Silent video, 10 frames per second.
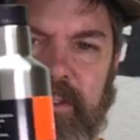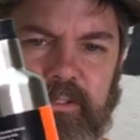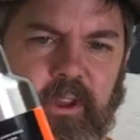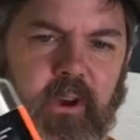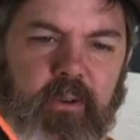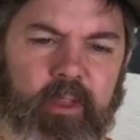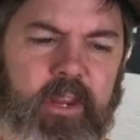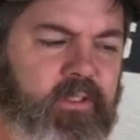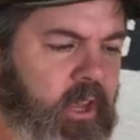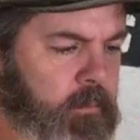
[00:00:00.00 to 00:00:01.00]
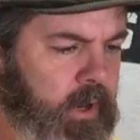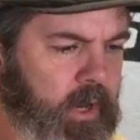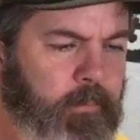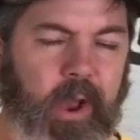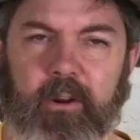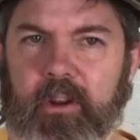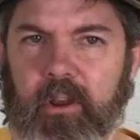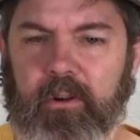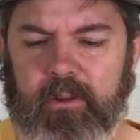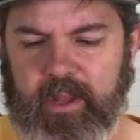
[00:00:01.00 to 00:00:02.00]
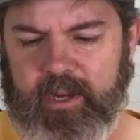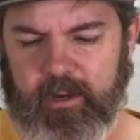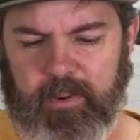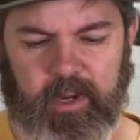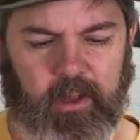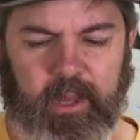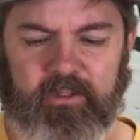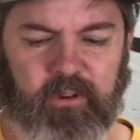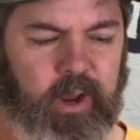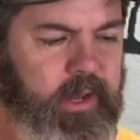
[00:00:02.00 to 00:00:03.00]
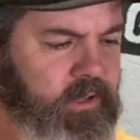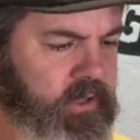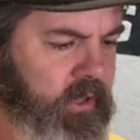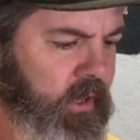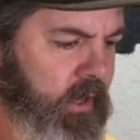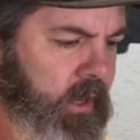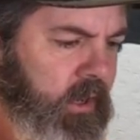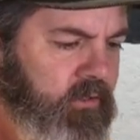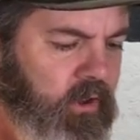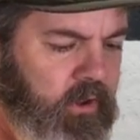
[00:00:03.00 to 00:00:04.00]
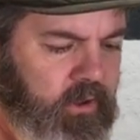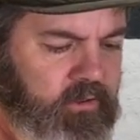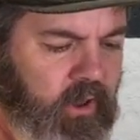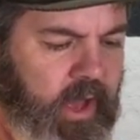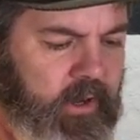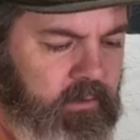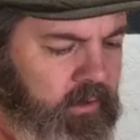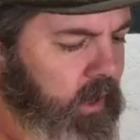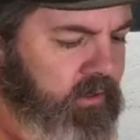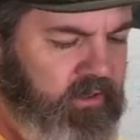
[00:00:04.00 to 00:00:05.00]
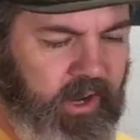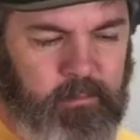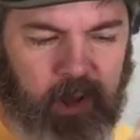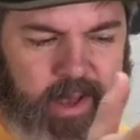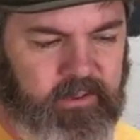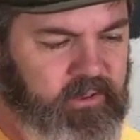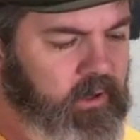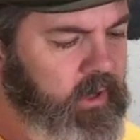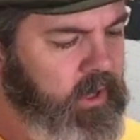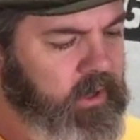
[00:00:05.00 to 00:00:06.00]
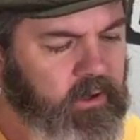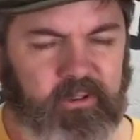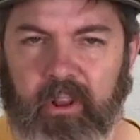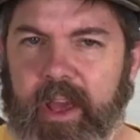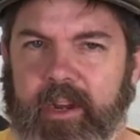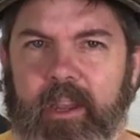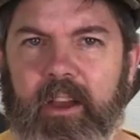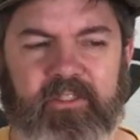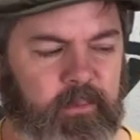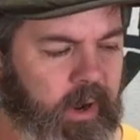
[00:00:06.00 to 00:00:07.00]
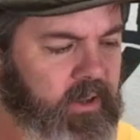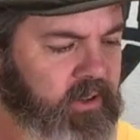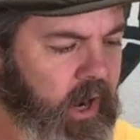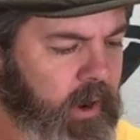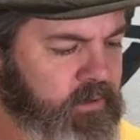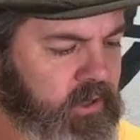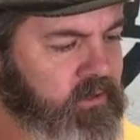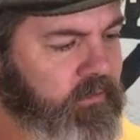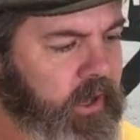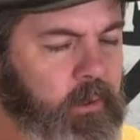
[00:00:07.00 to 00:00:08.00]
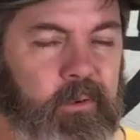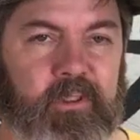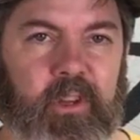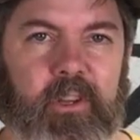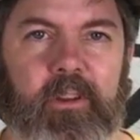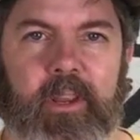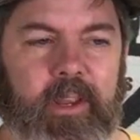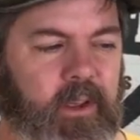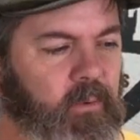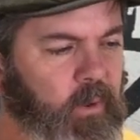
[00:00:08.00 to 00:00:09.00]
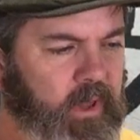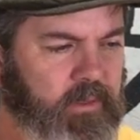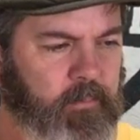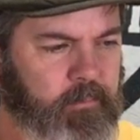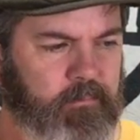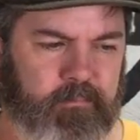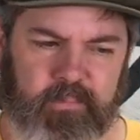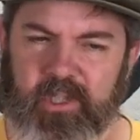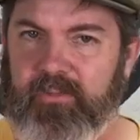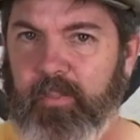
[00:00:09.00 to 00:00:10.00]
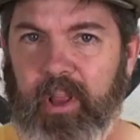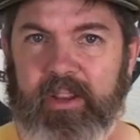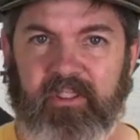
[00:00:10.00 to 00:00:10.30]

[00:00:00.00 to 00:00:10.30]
So these could be powder coated, they could be laser etched. So there's a lot of sandblasted. There's a lot of customizing options available to you with just plain